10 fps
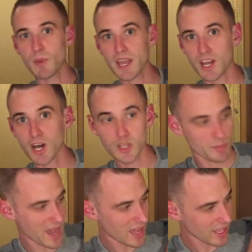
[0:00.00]
my color
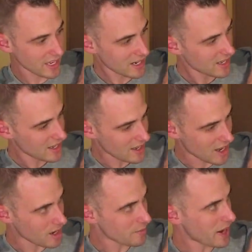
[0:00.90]
palette.
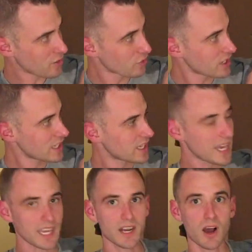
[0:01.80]
I really
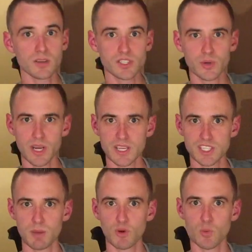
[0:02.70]
like it. Also a nice
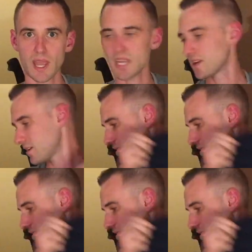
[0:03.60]
summer weight.